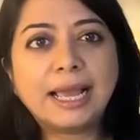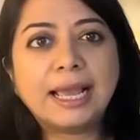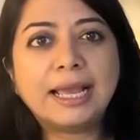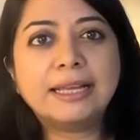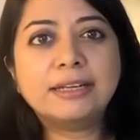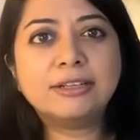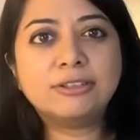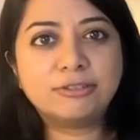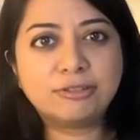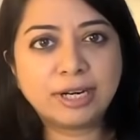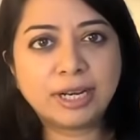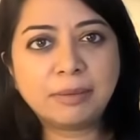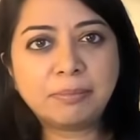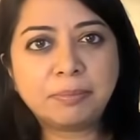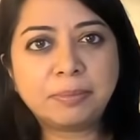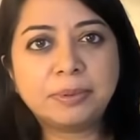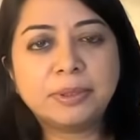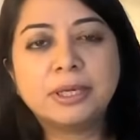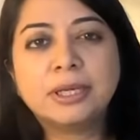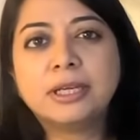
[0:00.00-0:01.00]
and
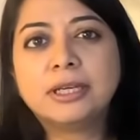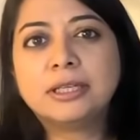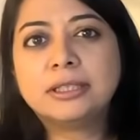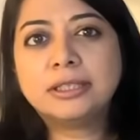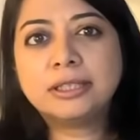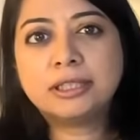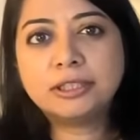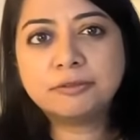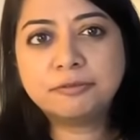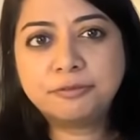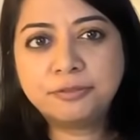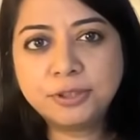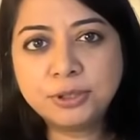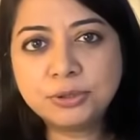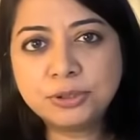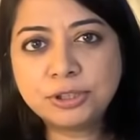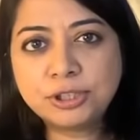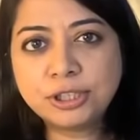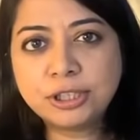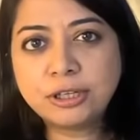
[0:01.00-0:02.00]
rape, the
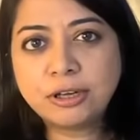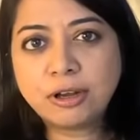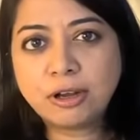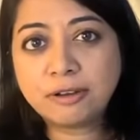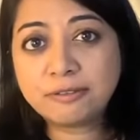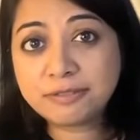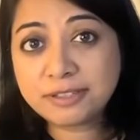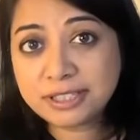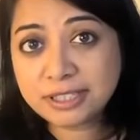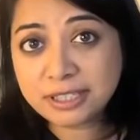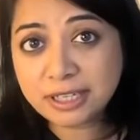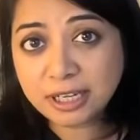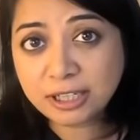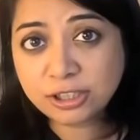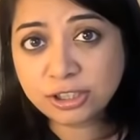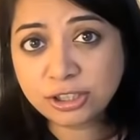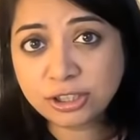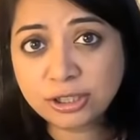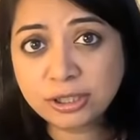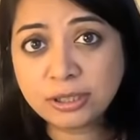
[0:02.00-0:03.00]
confusion of
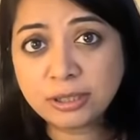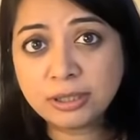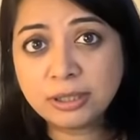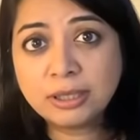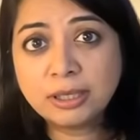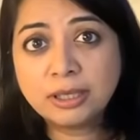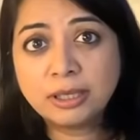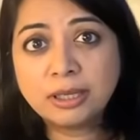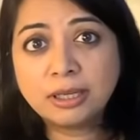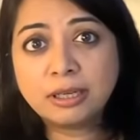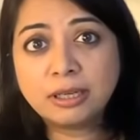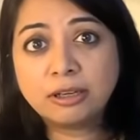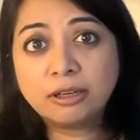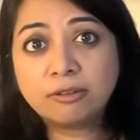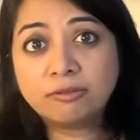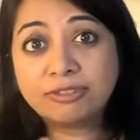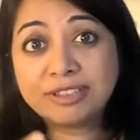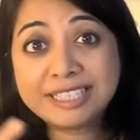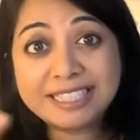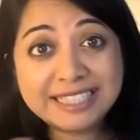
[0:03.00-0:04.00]
seduction
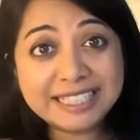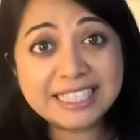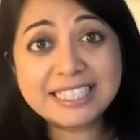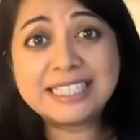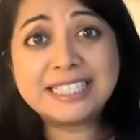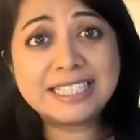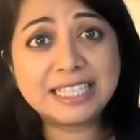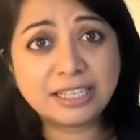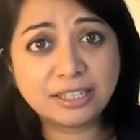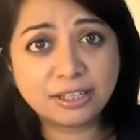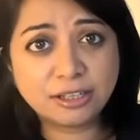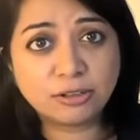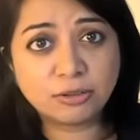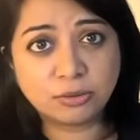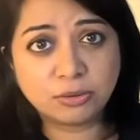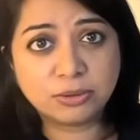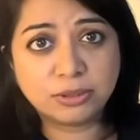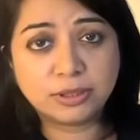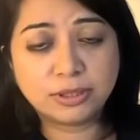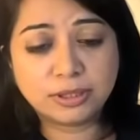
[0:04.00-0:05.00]
for a
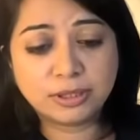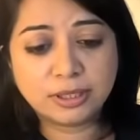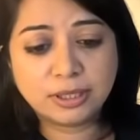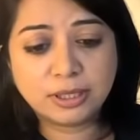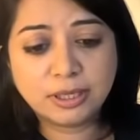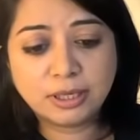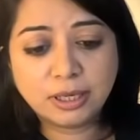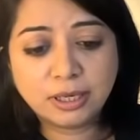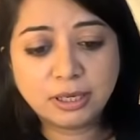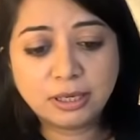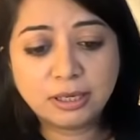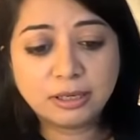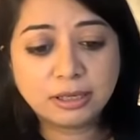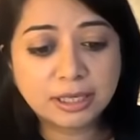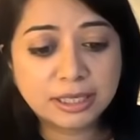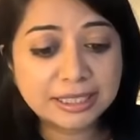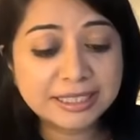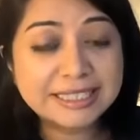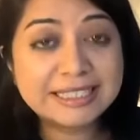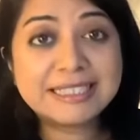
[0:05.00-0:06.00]
16-year-old,
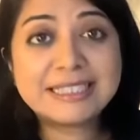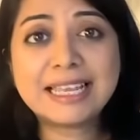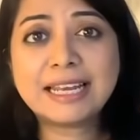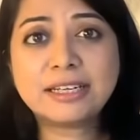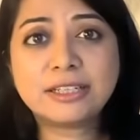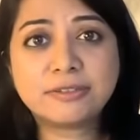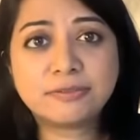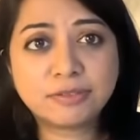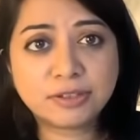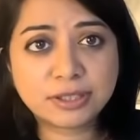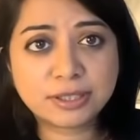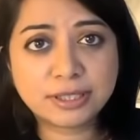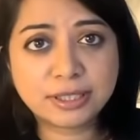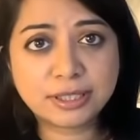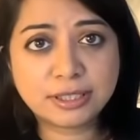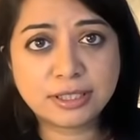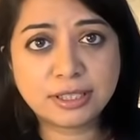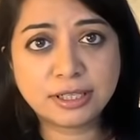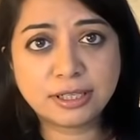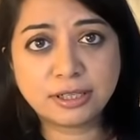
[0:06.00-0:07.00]
consent for a
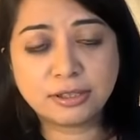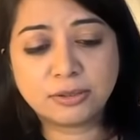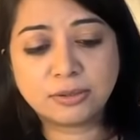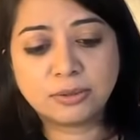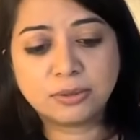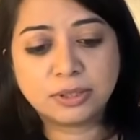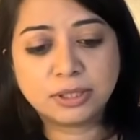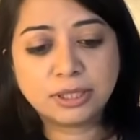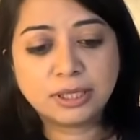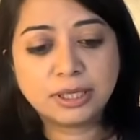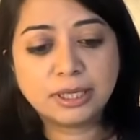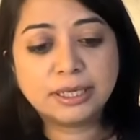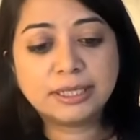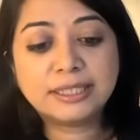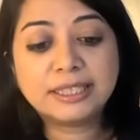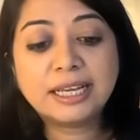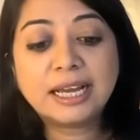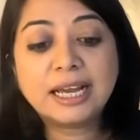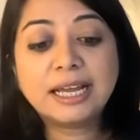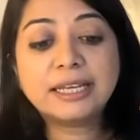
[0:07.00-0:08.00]
16-year-old.
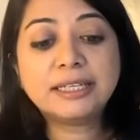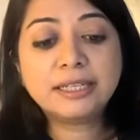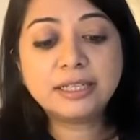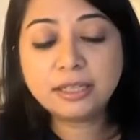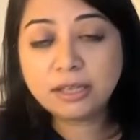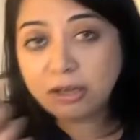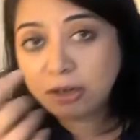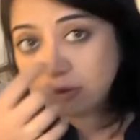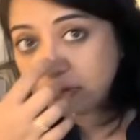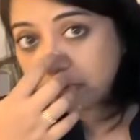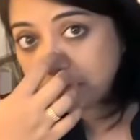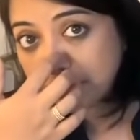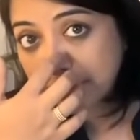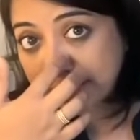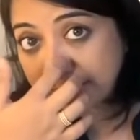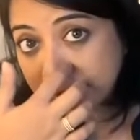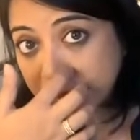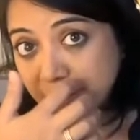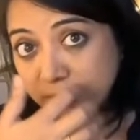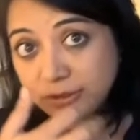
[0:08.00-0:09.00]
The idea of
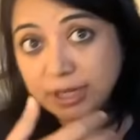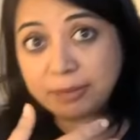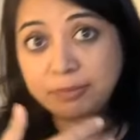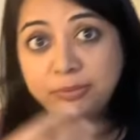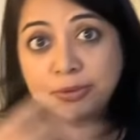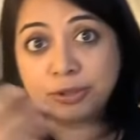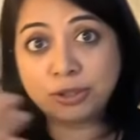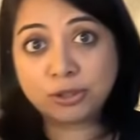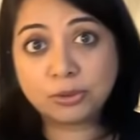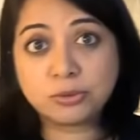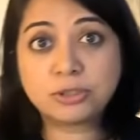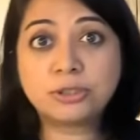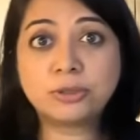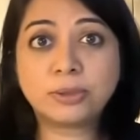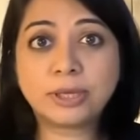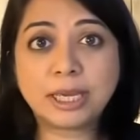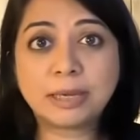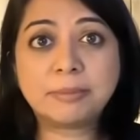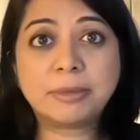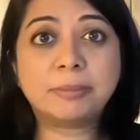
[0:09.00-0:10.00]
marital rape, which
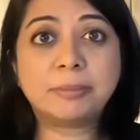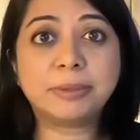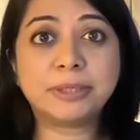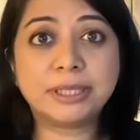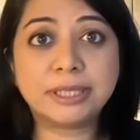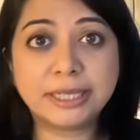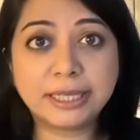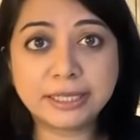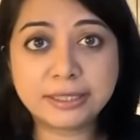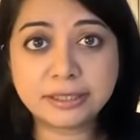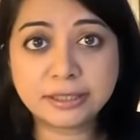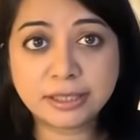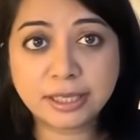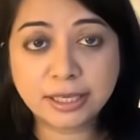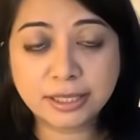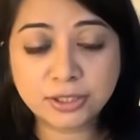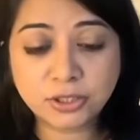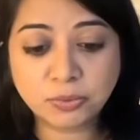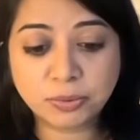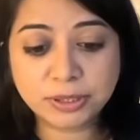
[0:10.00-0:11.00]
also came up in a later
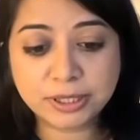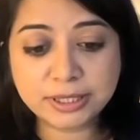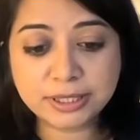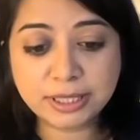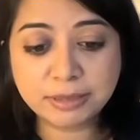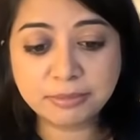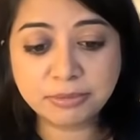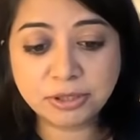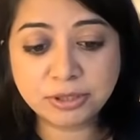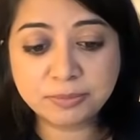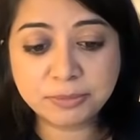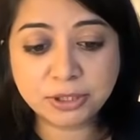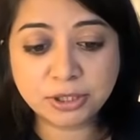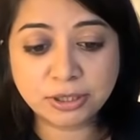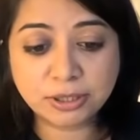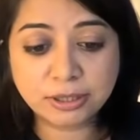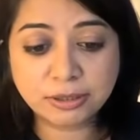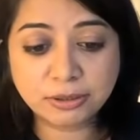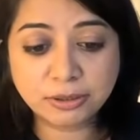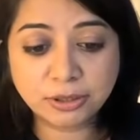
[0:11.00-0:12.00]
case where the same,
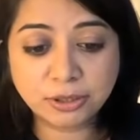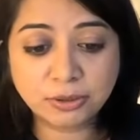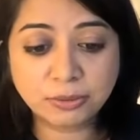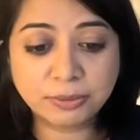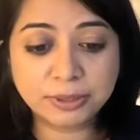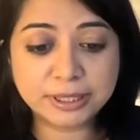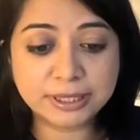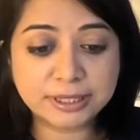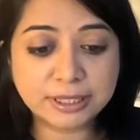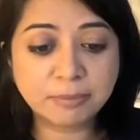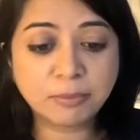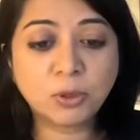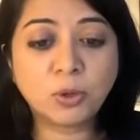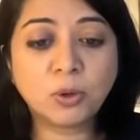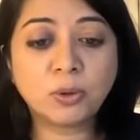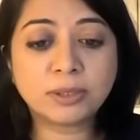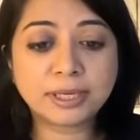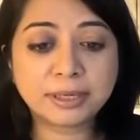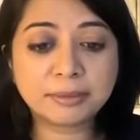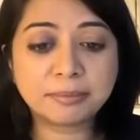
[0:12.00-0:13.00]
you know, where the same
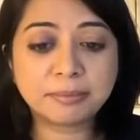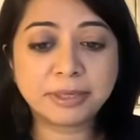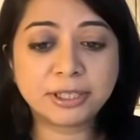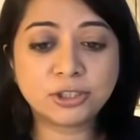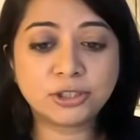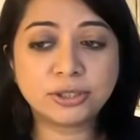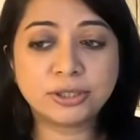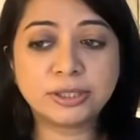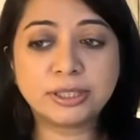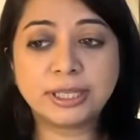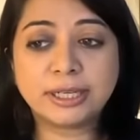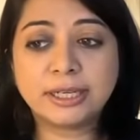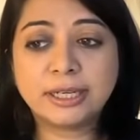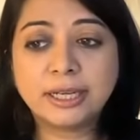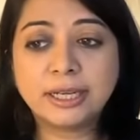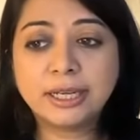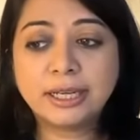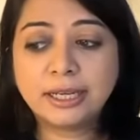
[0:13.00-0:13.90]
court had mentioned that